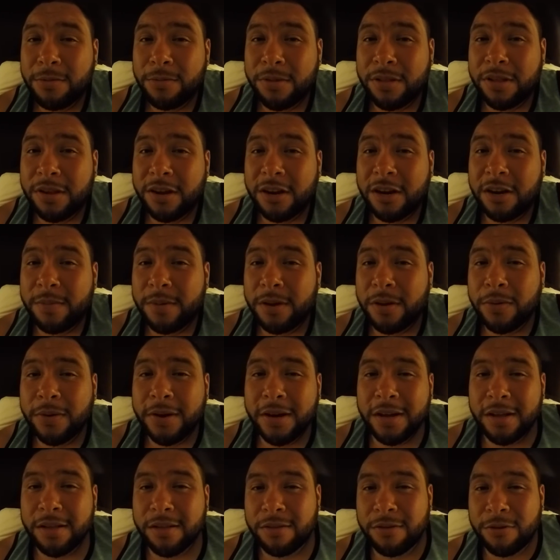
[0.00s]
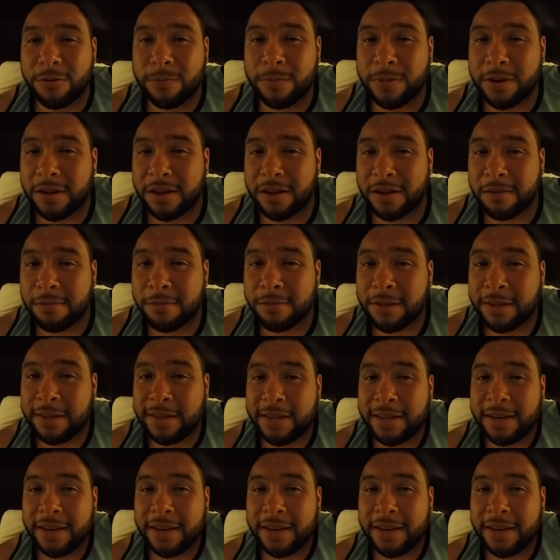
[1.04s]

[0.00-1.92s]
was talking about why he scuba dives,